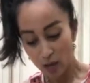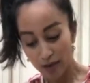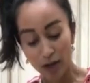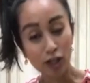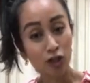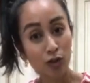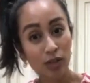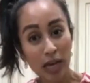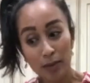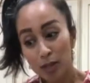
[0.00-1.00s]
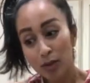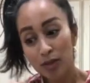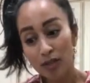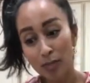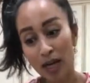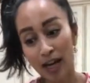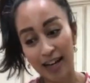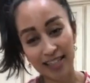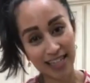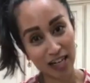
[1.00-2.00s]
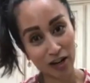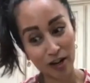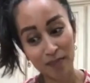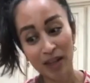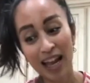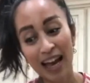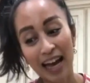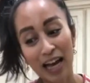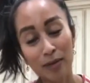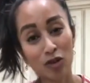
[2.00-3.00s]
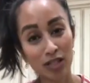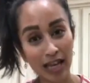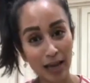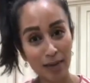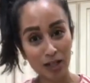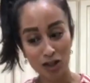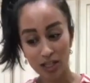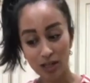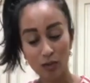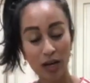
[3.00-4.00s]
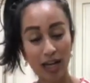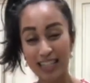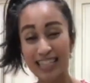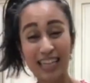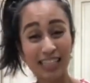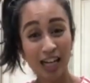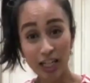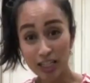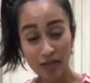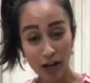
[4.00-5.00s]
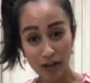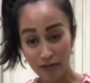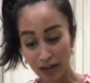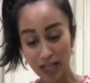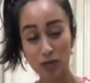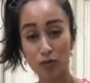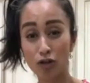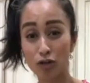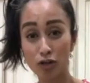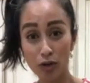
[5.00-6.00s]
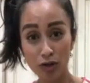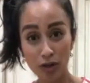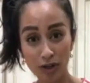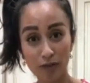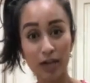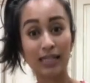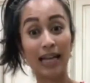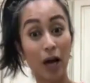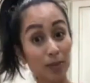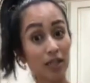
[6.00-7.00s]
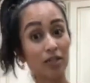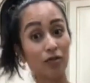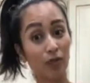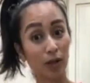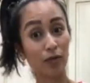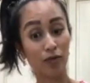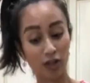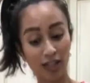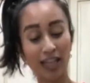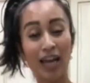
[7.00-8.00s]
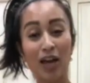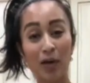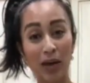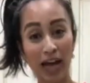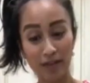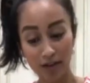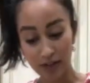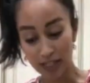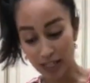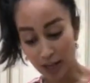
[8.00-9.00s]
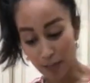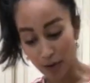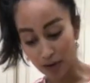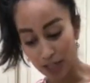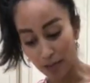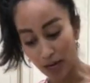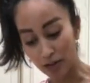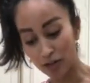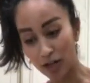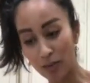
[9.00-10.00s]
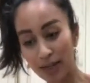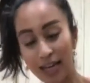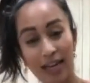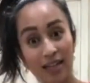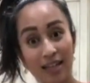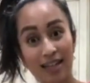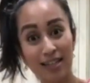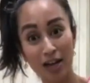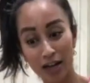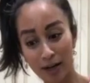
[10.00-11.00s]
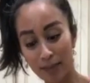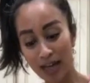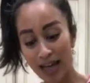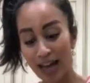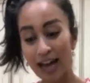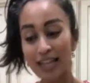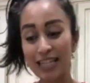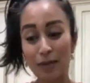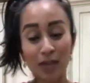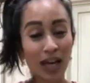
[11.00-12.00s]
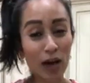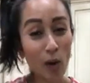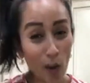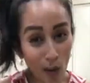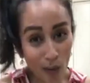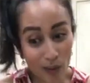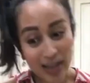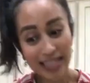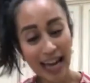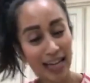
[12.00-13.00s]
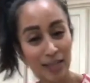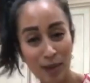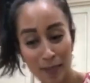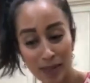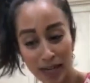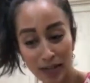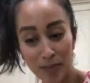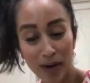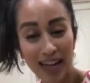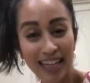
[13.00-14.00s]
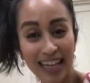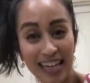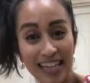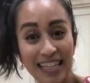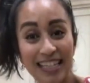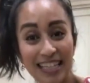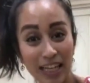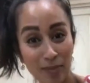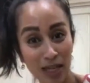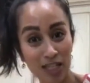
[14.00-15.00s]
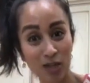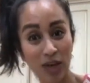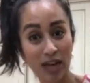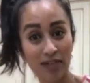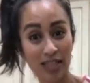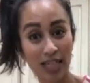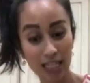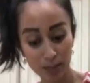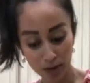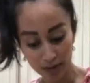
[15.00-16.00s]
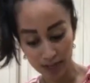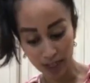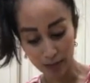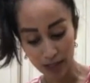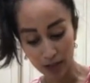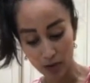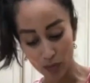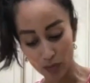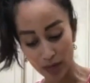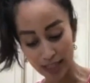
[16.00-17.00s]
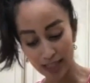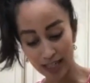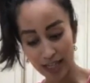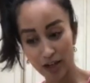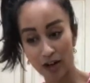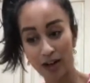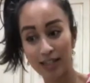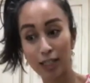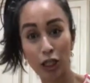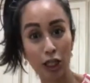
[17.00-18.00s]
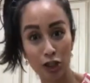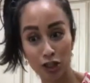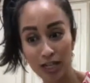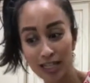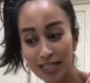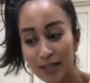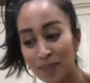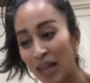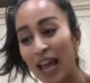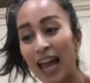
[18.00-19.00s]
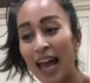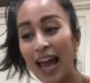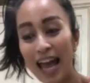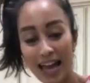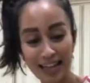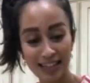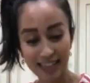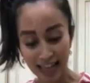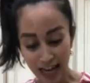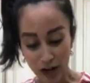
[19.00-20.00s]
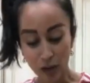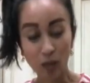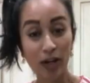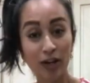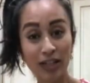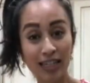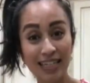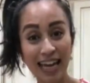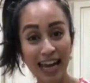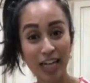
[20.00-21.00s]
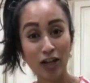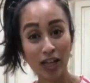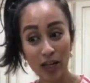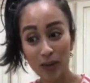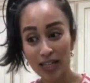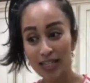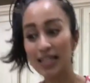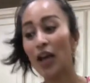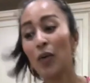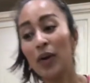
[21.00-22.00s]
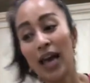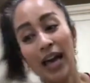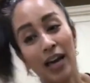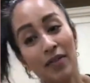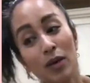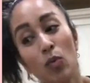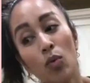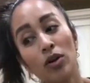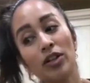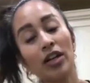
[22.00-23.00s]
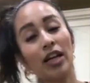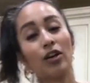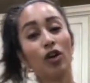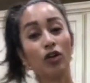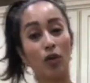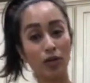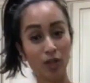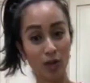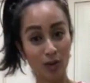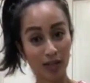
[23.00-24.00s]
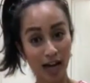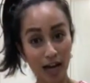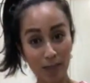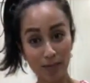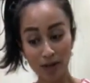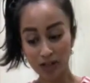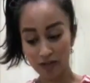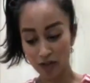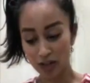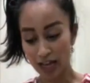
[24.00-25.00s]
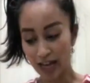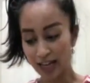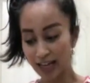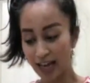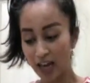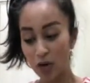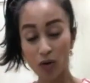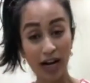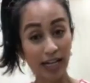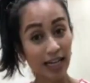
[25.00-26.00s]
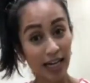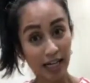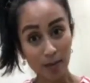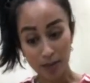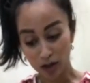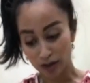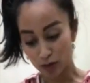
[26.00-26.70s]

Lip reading: We've got 2 tablespoons of pecans here. Just like I mentioned, it's tons of healthy fats, which are so good for us. It helps us to feel full. We have our vanilla protein powder going in, yum. And then something I always add to my banana bread is cinnamon. So we have a teaspoon of cinnamon right in here, delicious. And now we are gonna need to add our liquids. We have water here. You can also use almond milk if you'd like, or any kind of milk of